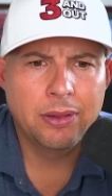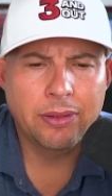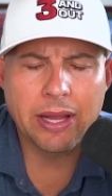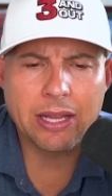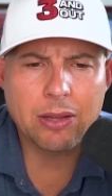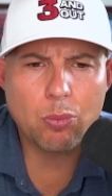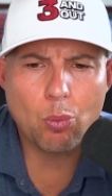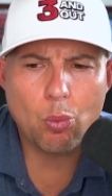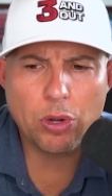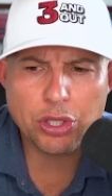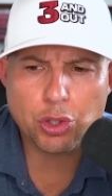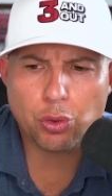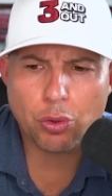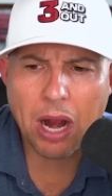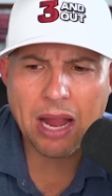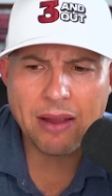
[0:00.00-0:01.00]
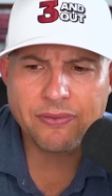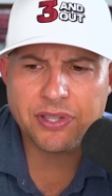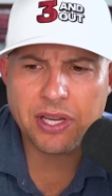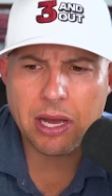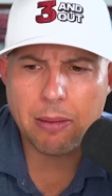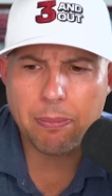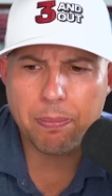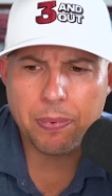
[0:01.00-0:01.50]
Like what drives
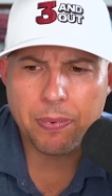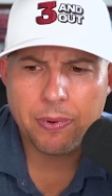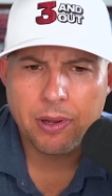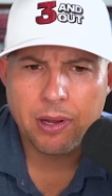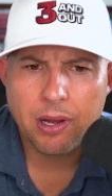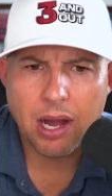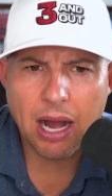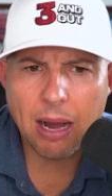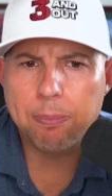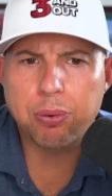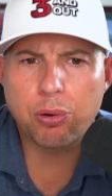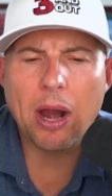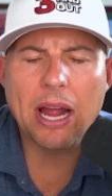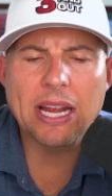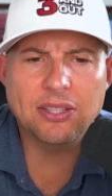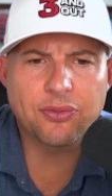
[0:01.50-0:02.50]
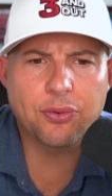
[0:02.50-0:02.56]
up a price